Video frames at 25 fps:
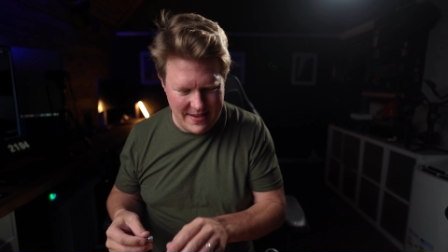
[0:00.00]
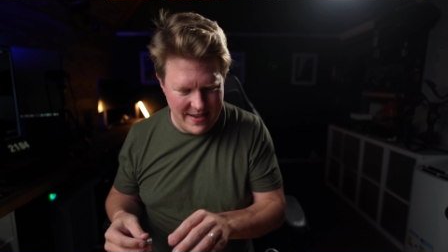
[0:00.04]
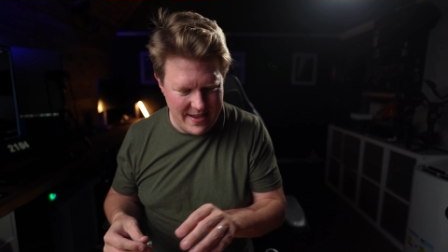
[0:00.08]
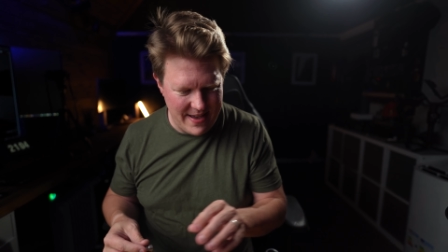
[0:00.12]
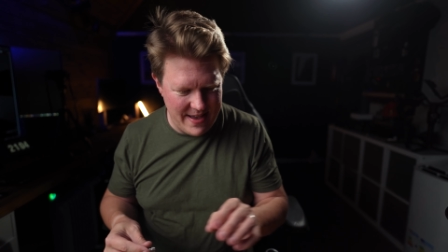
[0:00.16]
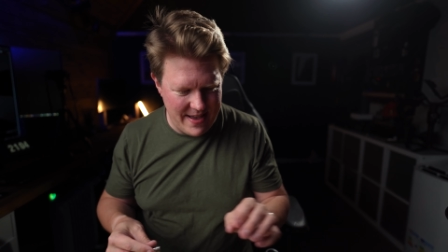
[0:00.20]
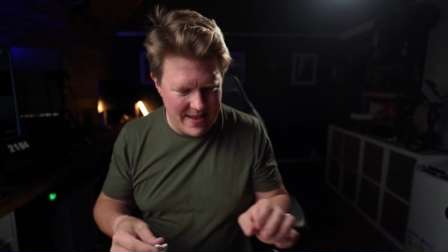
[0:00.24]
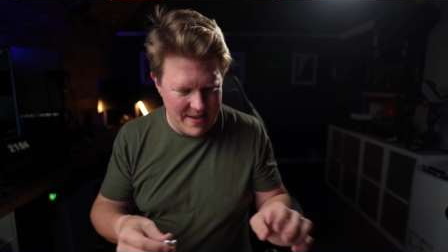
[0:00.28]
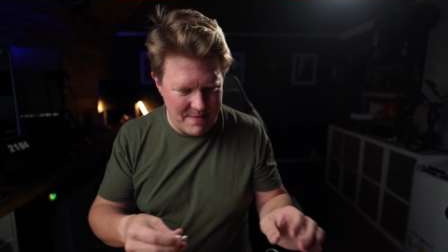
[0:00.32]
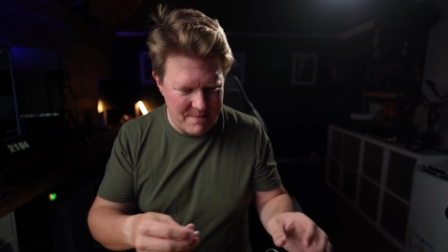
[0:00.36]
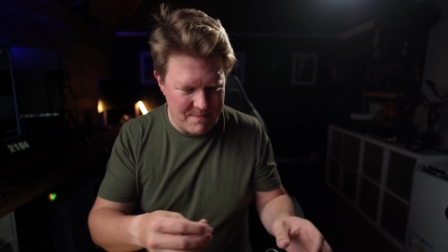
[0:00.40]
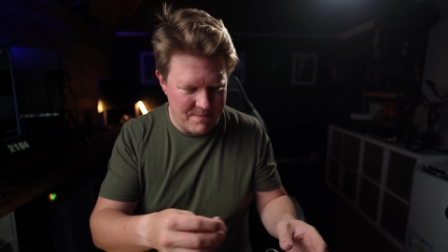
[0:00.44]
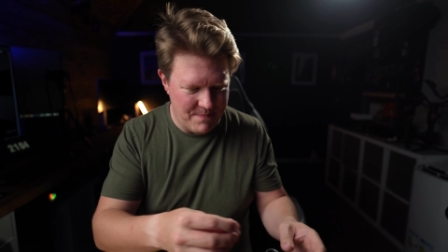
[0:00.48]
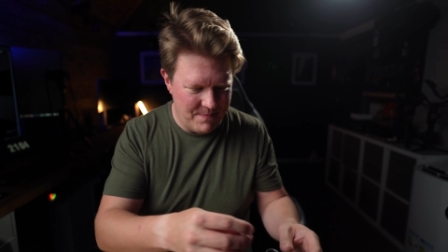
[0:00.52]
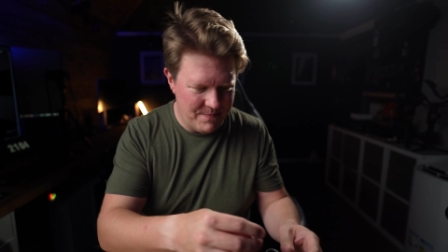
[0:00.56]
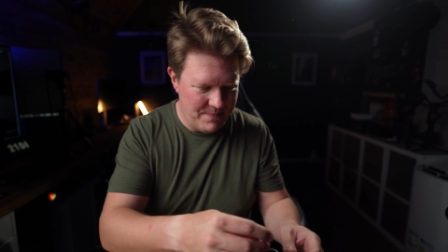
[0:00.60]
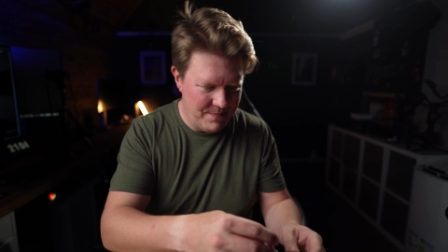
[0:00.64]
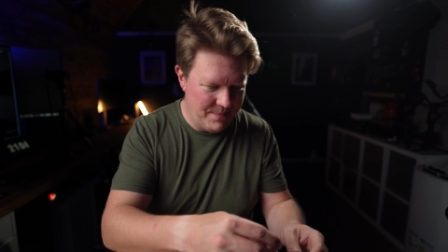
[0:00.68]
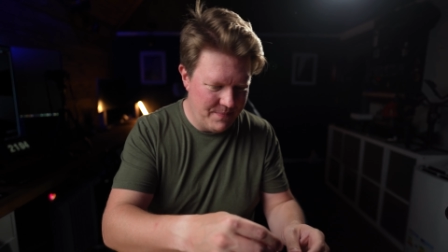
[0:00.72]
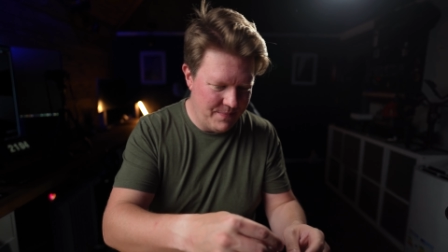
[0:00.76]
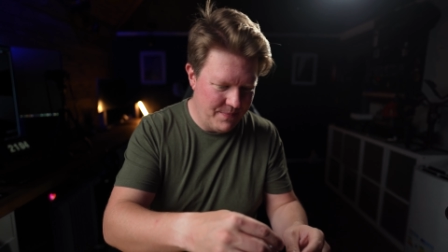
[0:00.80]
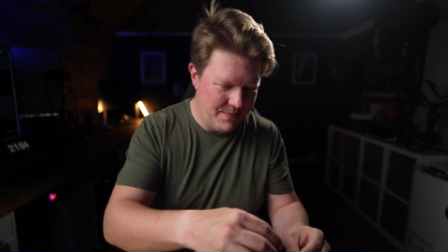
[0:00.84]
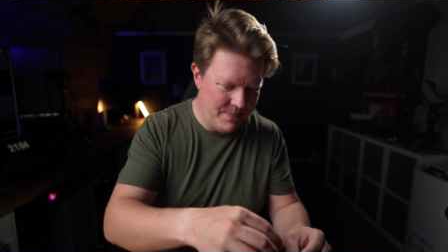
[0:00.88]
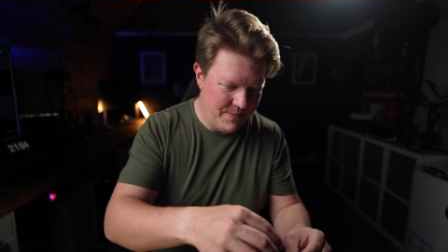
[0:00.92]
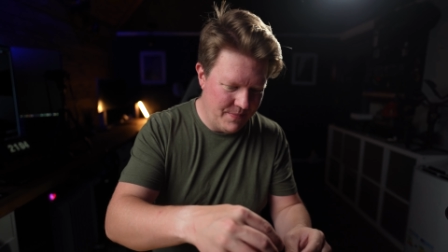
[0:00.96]
I'm
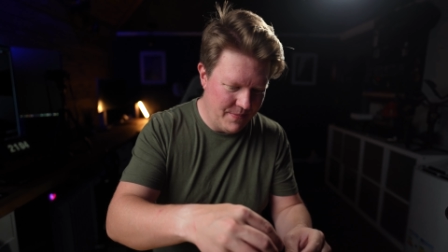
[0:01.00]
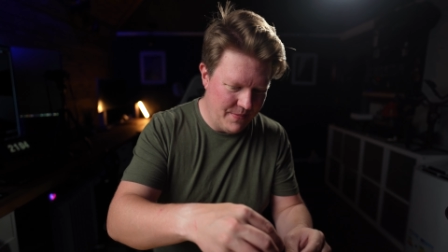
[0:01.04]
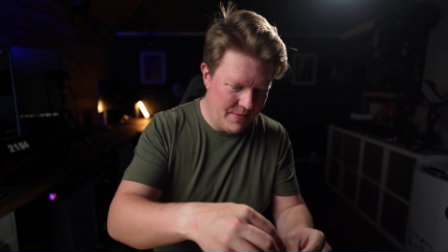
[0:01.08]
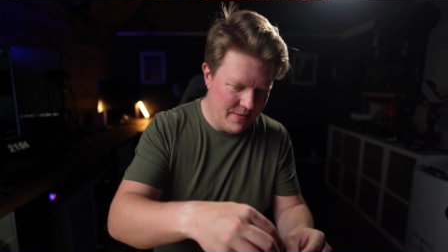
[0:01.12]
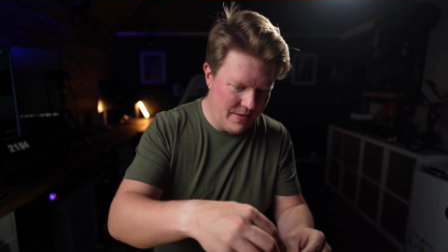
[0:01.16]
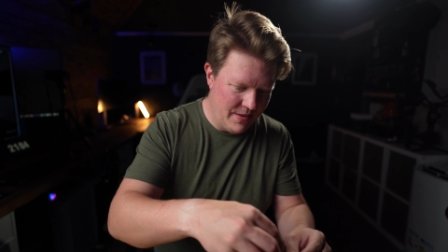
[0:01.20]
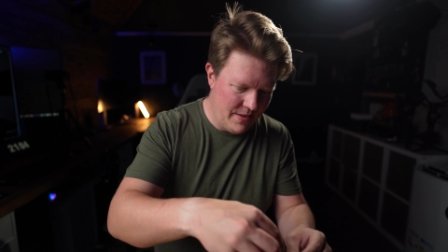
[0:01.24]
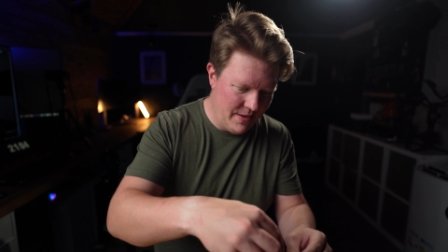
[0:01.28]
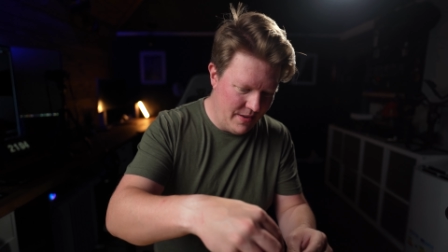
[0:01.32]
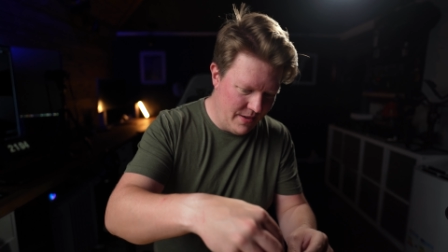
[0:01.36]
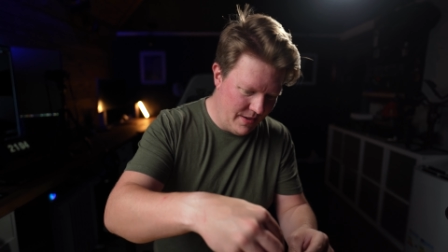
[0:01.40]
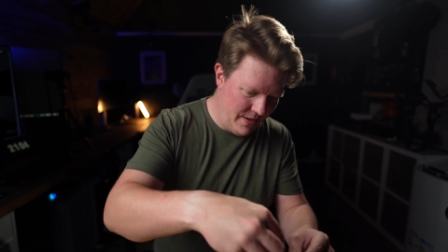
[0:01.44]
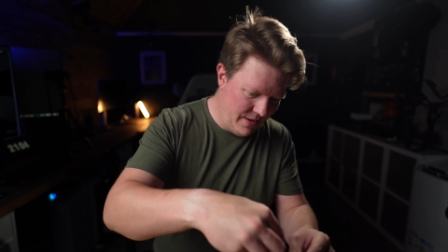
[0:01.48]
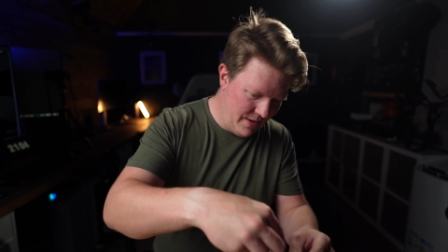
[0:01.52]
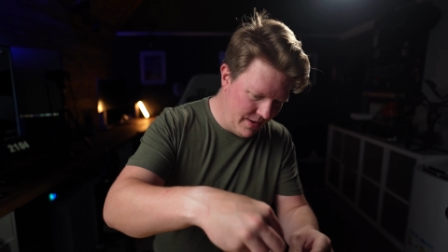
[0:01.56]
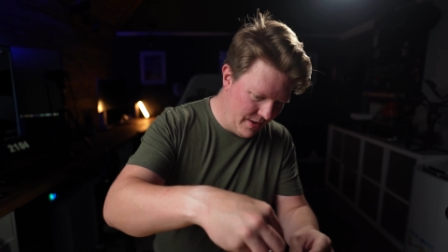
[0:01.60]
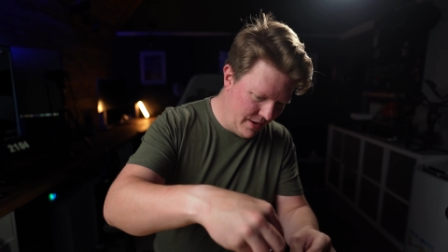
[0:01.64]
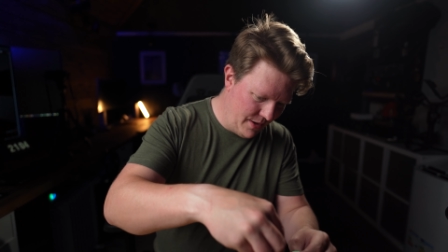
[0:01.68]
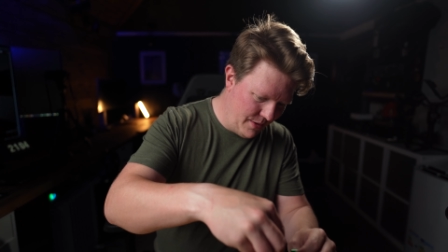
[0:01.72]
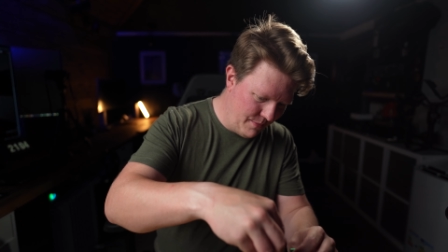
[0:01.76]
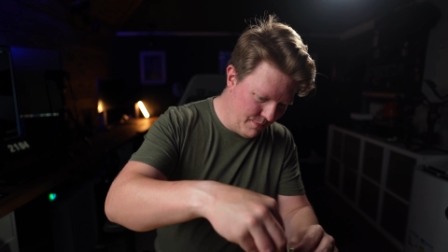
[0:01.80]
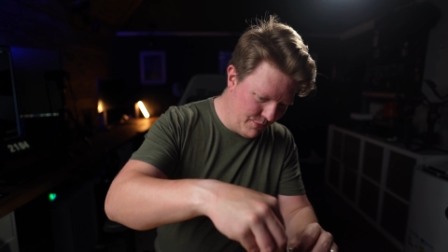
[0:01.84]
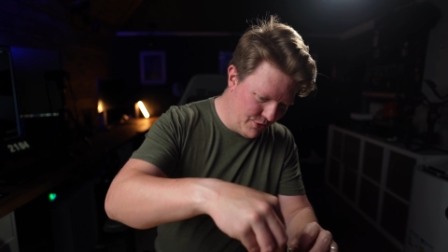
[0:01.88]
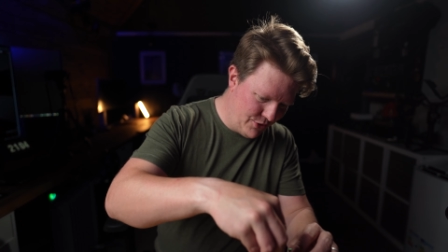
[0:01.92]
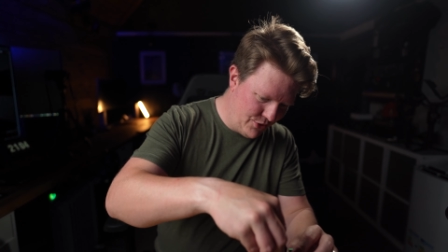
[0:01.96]

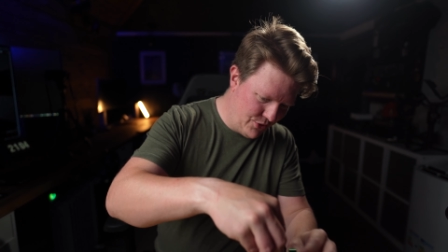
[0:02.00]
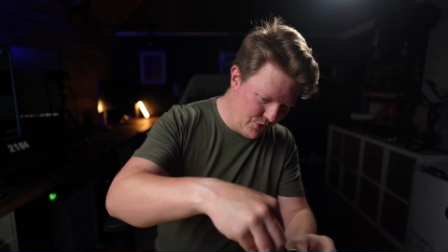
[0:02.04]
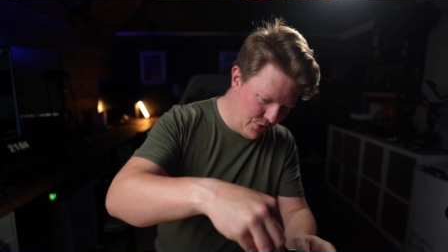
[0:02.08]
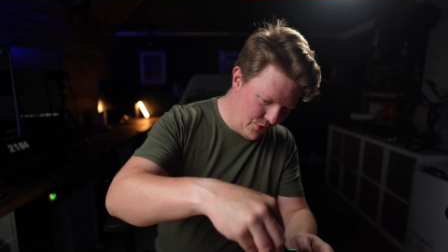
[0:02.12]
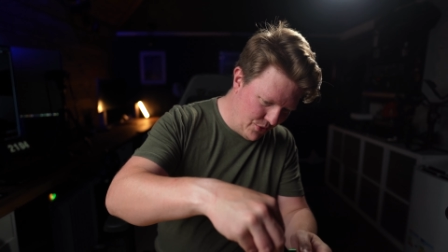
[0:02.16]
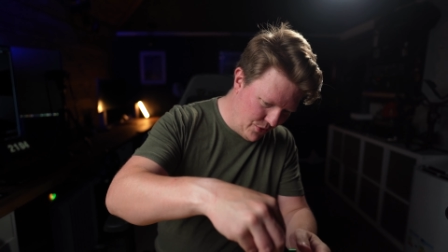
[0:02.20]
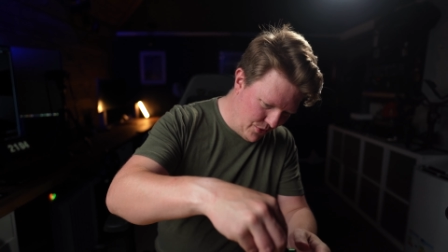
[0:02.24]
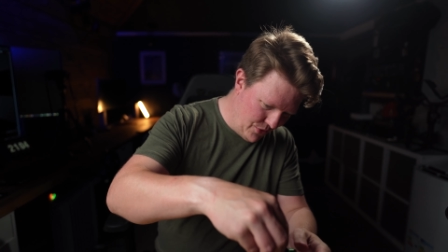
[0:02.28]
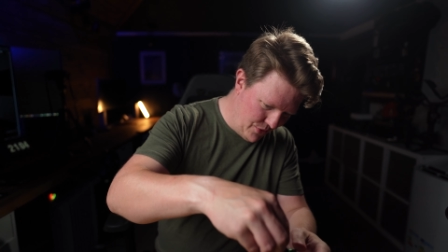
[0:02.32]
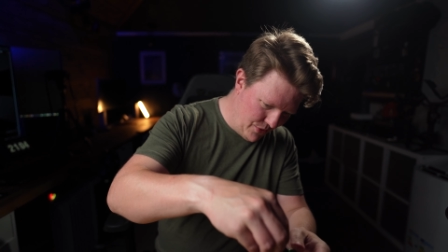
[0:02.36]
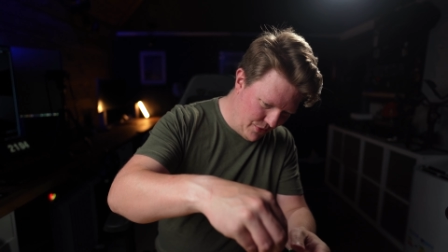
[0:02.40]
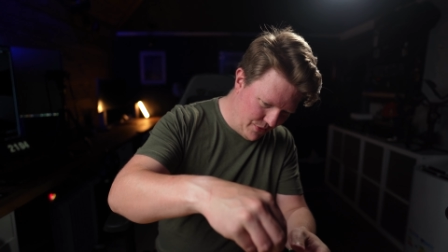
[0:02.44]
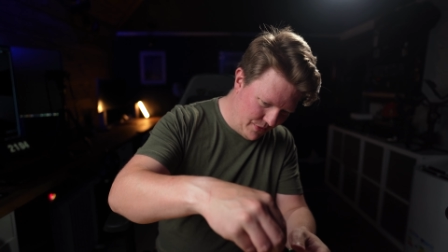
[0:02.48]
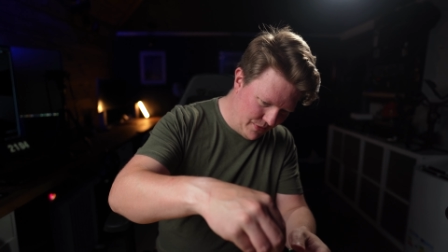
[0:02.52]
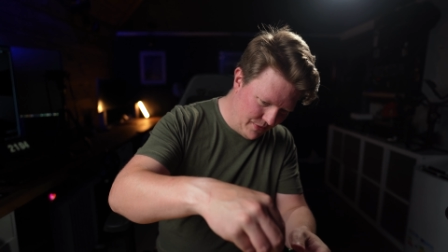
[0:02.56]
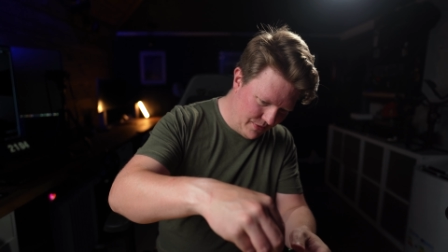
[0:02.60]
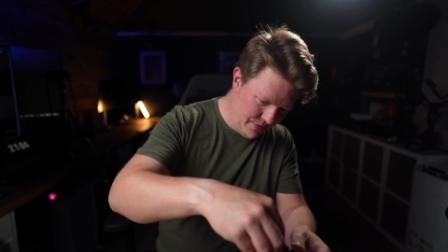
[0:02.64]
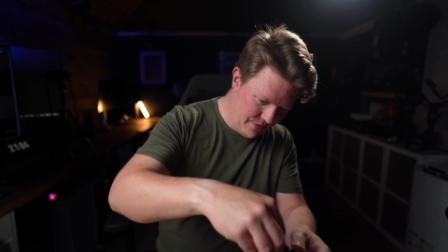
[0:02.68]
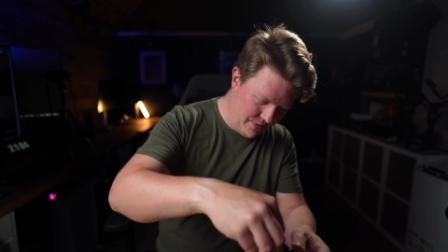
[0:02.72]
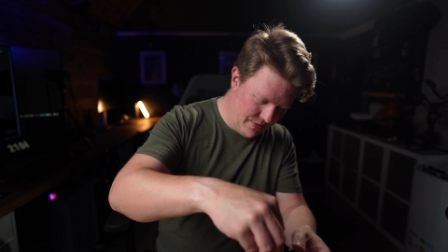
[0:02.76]
sure